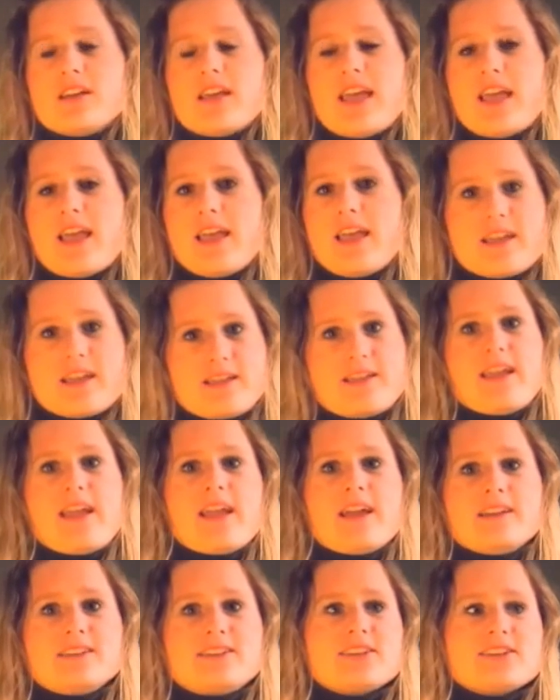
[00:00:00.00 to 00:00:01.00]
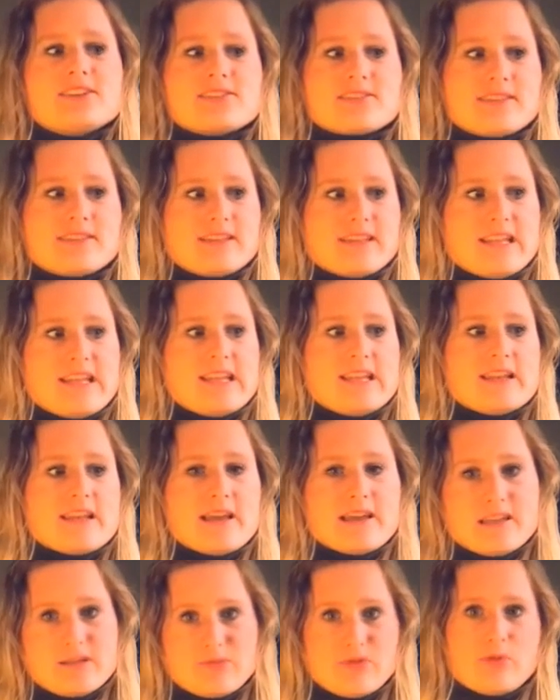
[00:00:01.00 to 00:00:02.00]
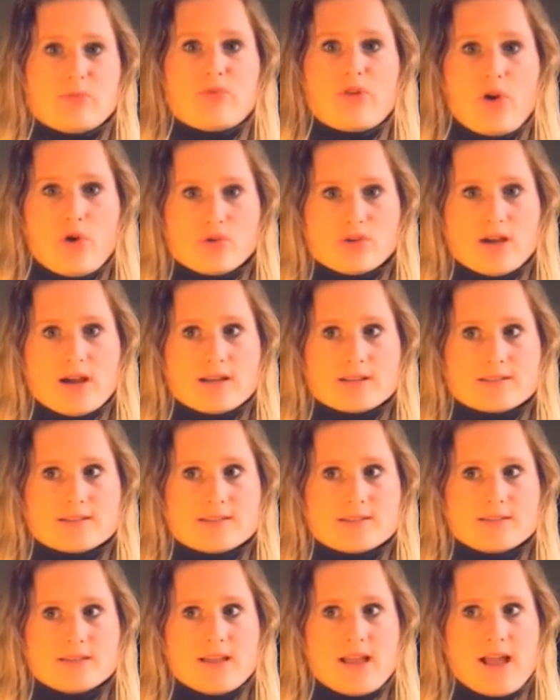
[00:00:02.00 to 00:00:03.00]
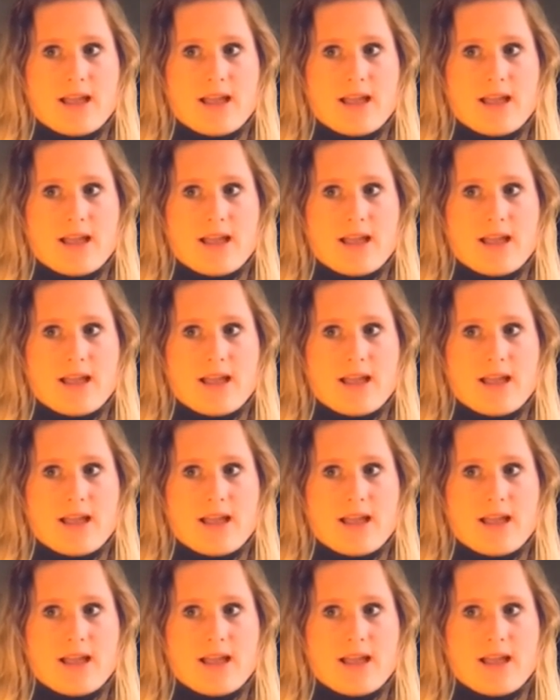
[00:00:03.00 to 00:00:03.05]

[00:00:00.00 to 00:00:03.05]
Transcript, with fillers: hair care doesn't need animal products.